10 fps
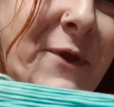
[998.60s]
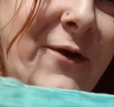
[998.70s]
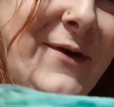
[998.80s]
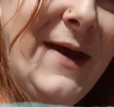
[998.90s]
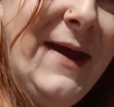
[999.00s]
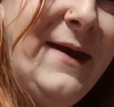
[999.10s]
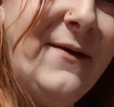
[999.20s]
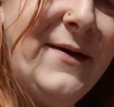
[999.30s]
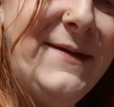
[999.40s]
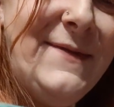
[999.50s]
Okay
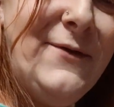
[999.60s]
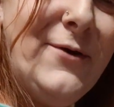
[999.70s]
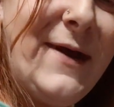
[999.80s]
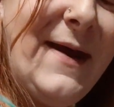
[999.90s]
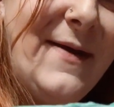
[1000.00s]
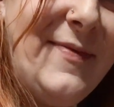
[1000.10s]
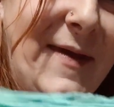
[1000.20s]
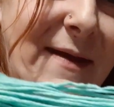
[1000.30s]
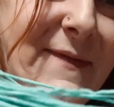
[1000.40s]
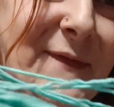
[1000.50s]
guys, look at
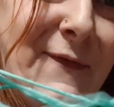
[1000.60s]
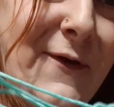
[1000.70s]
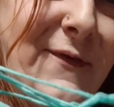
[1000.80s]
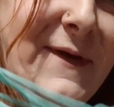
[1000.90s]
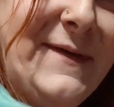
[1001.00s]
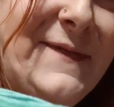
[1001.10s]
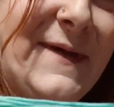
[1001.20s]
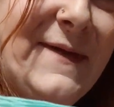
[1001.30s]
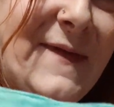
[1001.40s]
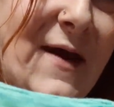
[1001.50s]
this. So this
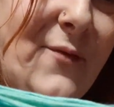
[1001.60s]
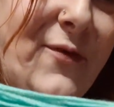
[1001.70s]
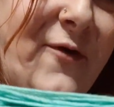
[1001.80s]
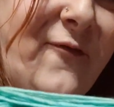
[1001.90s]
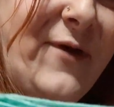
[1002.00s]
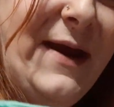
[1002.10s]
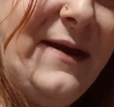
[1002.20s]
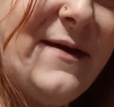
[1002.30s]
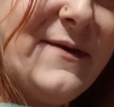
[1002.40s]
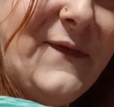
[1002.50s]
is how the
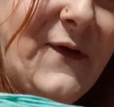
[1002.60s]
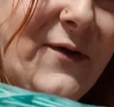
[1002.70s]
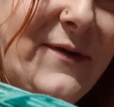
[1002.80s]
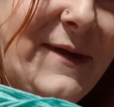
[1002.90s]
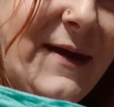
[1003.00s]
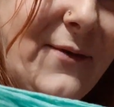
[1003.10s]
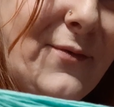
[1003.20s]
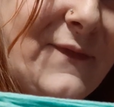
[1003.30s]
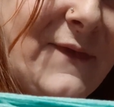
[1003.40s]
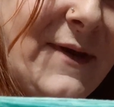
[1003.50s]
green turned
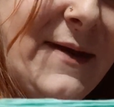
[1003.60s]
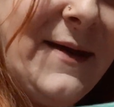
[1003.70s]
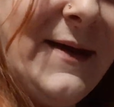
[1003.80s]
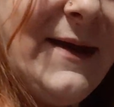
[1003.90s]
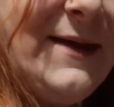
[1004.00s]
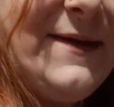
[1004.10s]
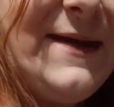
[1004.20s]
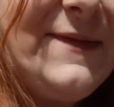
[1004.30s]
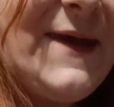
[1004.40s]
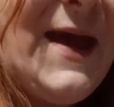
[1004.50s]
out. It is